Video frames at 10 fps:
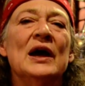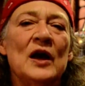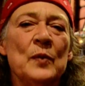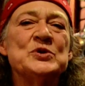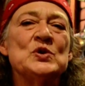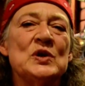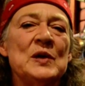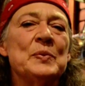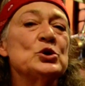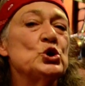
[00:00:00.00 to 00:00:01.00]
helps to
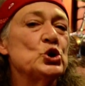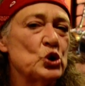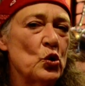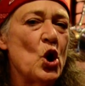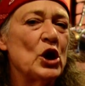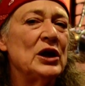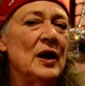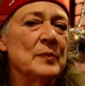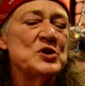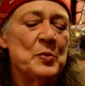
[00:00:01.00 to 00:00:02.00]
keep us strong and
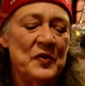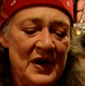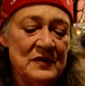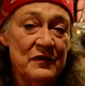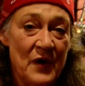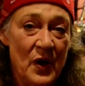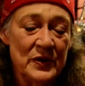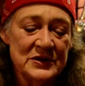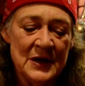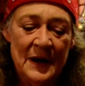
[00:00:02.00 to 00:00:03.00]
helps to prevent
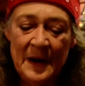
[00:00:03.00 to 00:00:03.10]
falls.